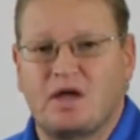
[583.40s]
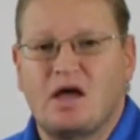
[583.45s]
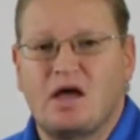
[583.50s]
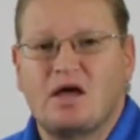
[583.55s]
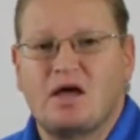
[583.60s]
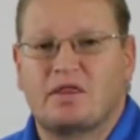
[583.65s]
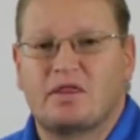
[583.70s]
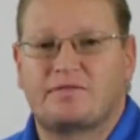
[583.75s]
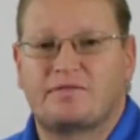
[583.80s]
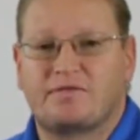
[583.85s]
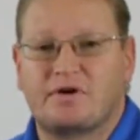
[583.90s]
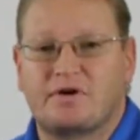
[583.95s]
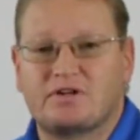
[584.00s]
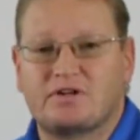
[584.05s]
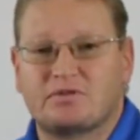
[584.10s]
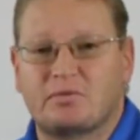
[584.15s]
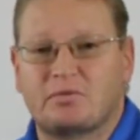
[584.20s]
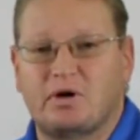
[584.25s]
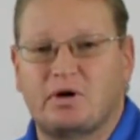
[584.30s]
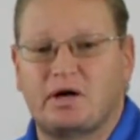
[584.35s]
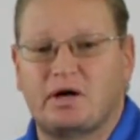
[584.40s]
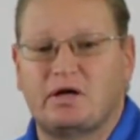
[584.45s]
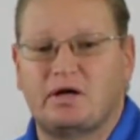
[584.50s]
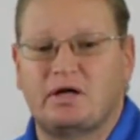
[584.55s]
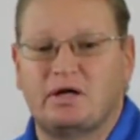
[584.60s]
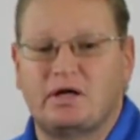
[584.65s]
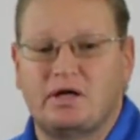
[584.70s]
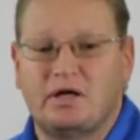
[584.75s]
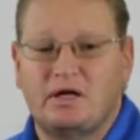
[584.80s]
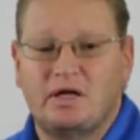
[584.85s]
The first one
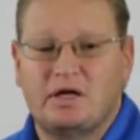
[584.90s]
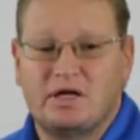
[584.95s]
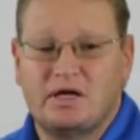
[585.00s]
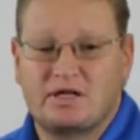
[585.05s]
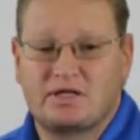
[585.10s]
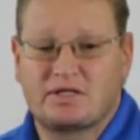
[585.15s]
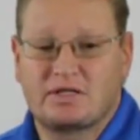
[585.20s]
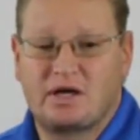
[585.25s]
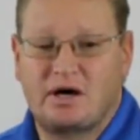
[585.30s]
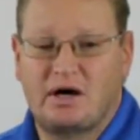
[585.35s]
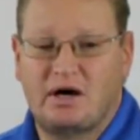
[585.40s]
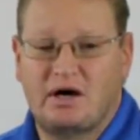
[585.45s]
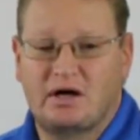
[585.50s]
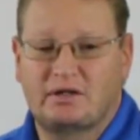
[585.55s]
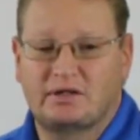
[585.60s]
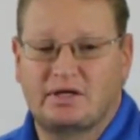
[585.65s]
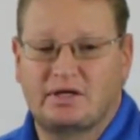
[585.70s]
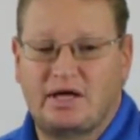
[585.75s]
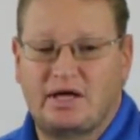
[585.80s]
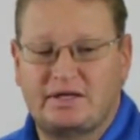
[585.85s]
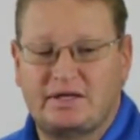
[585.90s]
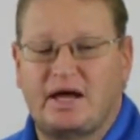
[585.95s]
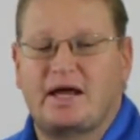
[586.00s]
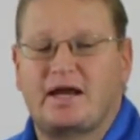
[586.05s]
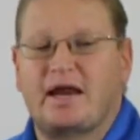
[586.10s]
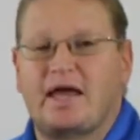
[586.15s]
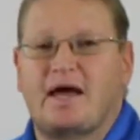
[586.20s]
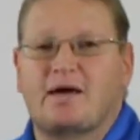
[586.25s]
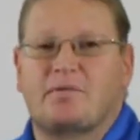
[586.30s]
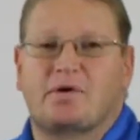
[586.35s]
is called a
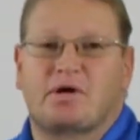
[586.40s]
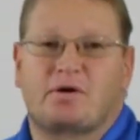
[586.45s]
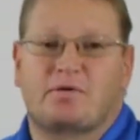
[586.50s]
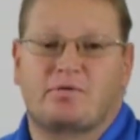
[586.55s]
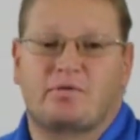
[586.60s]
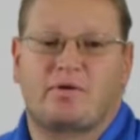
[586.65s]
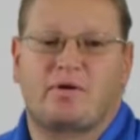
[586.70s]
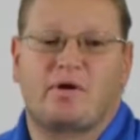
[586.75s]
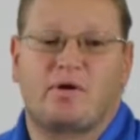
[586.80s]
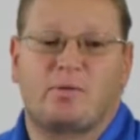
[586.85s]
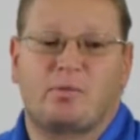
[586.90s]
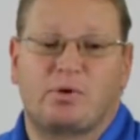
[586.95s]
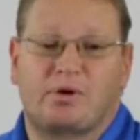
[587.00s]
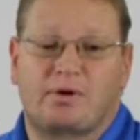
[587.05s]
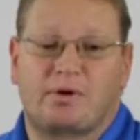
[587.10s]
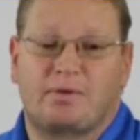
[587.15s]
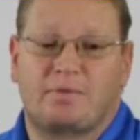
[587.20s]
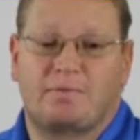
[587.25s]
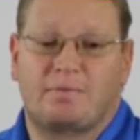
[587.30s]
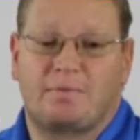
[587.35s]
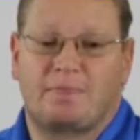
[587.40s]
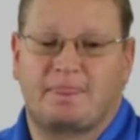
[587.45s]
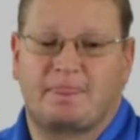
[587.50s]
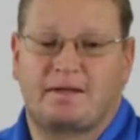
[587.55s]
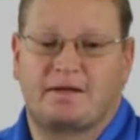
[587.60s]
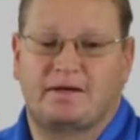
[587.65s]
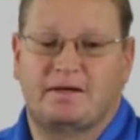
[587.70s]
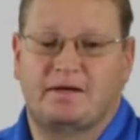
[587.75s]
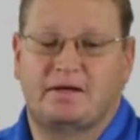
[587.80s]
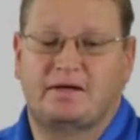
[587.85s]
dynamic rope.
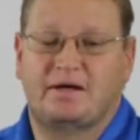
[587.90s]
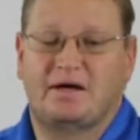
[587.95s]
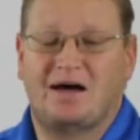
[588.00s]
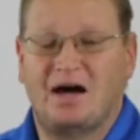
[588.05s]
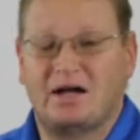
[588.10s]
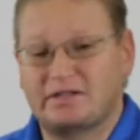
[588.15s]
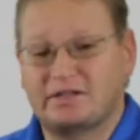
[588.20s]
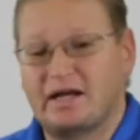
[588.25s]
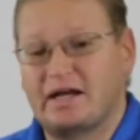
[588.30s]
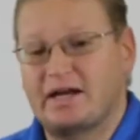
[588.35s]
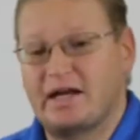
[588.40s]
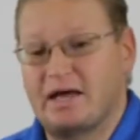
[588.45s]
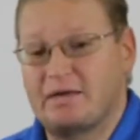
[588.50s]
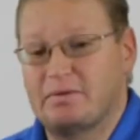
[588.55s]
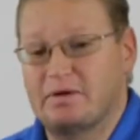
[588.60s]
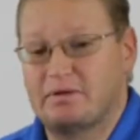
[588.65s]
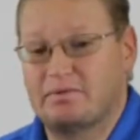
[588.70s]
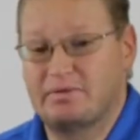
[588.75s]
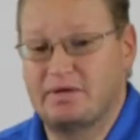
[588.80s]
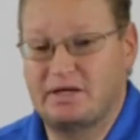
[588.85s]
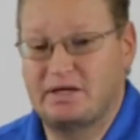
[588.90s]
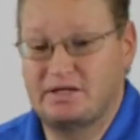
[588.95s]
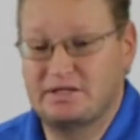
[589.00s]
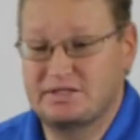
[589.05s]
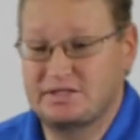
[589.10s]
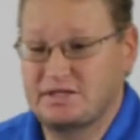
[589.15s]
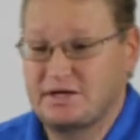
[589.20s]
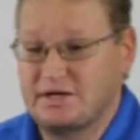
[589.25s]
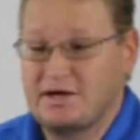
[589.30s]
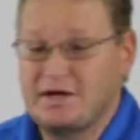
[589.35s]
Okay, now all dynamic
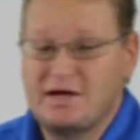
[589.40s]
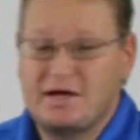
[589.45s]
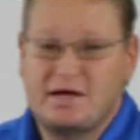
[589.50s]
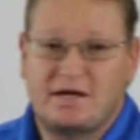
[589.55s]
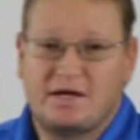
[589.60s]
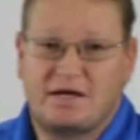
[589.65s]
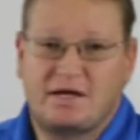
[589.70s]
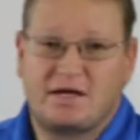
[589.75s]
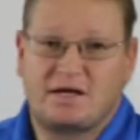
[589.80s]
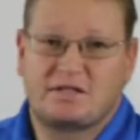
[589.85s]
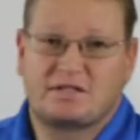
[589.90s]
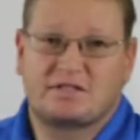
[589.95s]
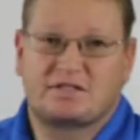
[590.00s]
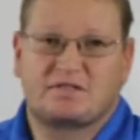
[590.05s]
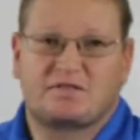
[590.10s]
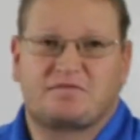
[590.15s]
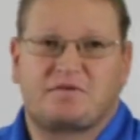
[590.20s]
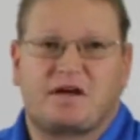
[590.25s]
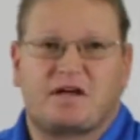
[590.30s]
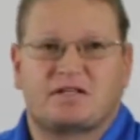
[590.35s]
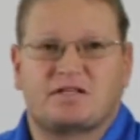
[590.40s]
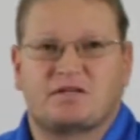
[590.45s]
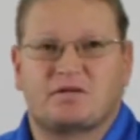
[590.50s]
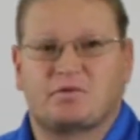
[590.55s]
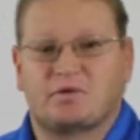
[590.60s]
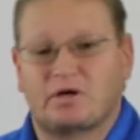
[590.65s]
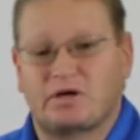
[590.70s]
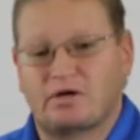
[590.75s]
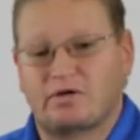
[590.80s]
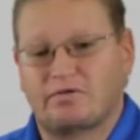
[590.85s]
means is it's a fancy
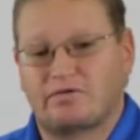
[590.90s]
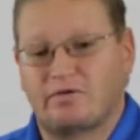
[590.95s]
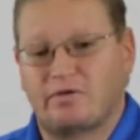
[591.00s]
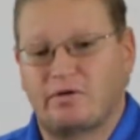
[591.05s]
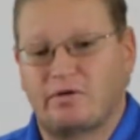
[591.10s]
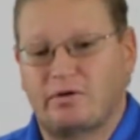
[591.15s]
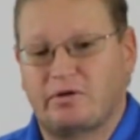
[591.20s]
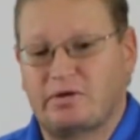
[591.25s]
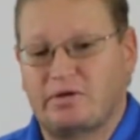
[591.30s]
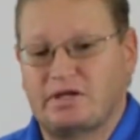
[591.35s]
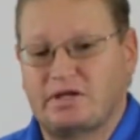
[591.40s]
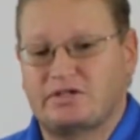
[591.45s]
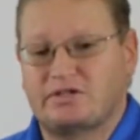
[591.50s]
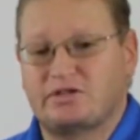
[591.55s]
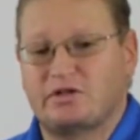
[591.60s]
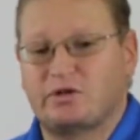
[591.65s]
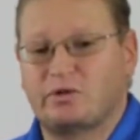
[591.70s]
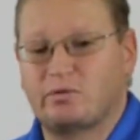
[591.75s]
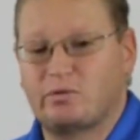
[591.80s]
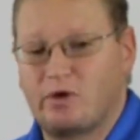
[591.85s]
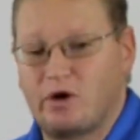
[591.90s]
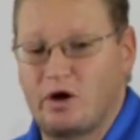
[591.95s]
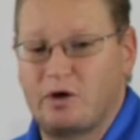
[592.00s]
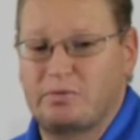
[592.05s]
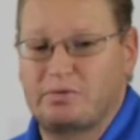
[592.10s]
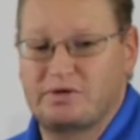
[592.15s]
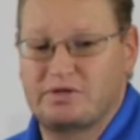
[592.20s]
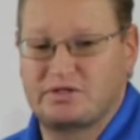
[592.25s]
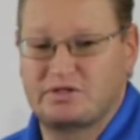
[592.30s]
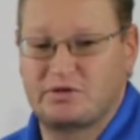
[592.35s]
word for, it means your
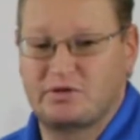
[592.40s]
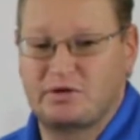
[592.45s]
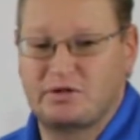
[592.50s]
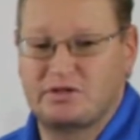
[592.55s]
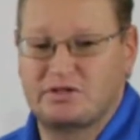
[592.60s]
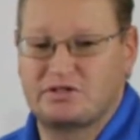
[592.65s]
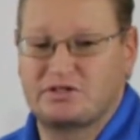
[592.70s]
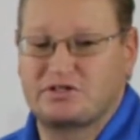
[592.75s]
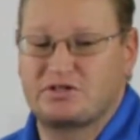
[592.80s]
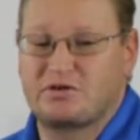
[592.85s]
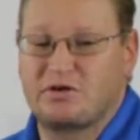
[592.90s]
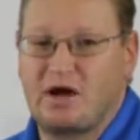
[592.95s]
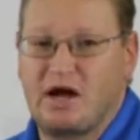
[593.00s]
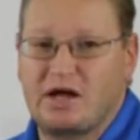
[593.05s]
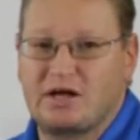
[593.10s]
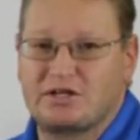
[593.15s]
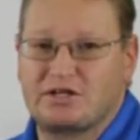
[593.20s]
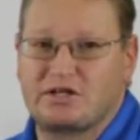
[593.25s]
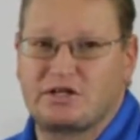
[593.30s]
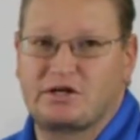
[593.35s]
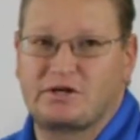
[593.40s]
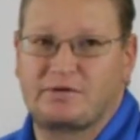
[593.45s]
rope is going to stretch.